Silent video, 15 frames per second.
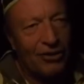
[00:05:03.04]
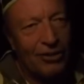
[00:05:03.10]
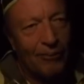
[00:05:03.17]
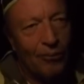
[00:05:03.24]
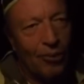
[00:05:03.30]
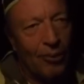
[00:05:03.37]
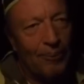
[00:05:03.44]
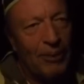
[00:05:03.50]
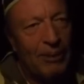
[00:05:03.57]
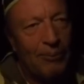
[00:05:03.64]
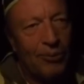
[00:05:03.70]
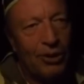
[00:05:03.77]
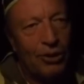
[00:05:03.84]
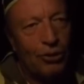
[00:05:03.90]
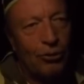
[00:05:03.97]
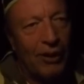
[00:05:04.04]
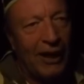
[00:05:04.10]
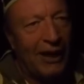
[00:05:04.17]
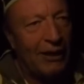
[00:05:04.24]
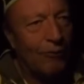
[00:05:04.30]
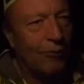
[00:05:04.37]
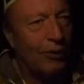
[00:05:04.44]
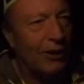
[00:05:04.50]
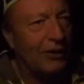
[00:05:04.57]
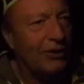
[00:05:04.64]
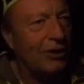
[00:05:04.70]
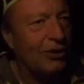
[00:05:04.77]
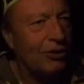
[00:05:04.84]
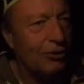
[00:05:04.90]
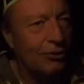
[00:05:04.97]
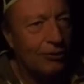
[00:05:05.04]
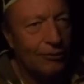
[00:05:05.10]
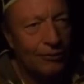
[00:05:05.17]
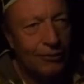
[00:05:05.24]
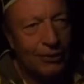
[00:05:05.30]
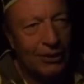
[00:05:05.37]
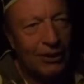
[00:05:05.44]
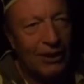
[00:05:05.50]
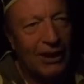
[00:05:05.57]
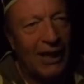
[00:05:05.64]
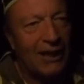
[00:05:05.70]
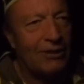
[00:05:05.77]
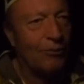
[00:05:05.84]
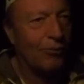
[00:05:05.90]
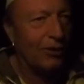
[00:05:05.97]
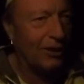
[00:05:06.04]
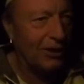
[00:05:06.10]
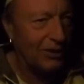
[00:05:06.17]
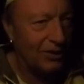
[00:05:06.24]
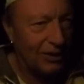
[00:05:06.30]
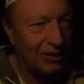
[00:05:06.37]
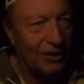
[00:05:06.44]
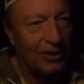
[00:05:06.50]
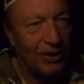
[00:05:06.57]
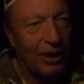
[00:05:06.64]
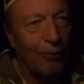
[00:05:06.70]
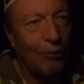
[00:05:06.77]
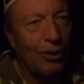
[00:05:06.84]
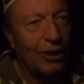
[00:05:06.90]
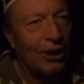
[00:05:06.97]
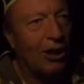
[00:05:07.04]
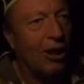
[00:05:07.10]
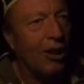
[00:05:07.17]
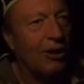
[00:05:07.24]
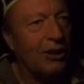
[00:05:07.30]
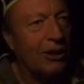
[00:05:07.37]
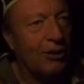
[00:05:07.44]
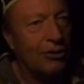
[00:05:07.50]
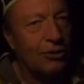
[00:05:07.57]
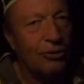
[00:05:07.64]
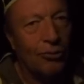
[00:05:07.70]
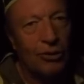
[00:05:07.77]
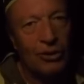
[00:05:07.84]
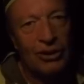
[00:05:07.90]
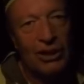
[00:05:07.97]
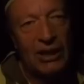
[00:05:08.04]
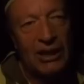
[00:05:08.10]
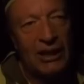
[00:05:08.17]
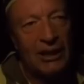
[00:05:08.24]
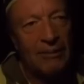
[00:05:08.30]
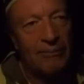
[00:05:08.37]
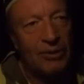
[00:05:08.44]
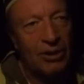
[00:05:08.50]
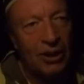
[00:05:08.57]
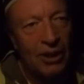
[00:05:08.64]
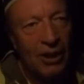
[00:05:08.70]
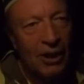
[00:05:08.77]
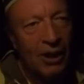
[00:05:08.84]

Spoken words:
some more people to train with to do the next one of these things, because they really are geared towards teams.